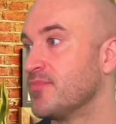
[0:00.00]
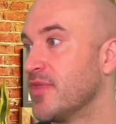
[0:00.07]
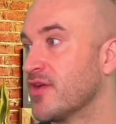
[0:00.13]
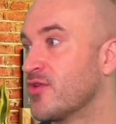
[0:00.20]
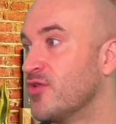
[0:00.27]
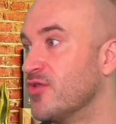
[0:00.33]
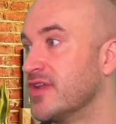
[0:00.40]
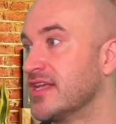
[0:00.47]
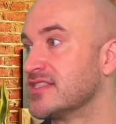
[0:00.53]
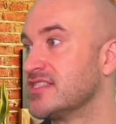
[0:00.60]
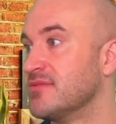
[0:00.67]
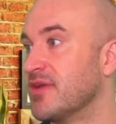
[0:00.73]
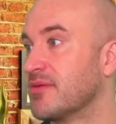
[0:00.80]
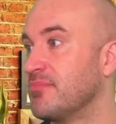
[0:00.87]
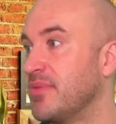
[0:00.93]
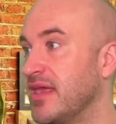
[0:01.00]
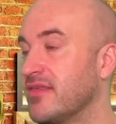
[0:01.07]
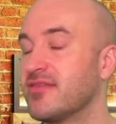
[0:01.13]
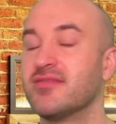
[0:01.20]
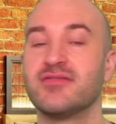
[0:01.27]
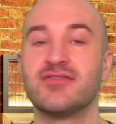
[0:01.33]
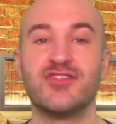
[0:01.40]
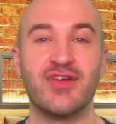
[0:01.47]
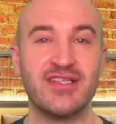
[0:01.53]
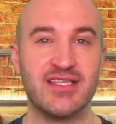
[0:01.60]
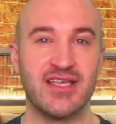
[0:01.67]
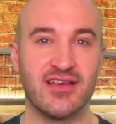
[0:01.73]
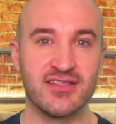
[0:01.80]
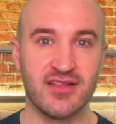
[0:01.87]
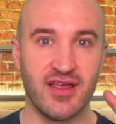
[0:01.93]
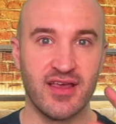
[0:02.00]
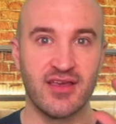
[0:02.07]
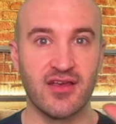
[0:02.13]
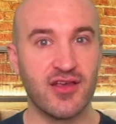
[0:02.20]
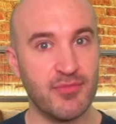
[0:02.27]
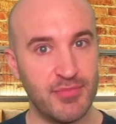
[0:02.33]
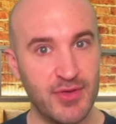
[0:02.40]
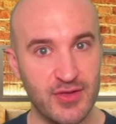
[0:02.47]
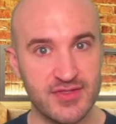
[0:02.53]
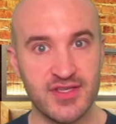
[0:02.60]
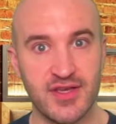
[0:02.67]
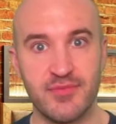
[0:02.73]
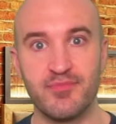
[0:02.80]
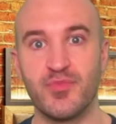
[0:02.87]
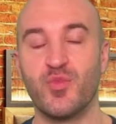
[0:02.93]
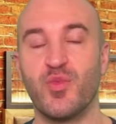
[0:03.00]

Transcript: according to McBeath, treating us like a computer.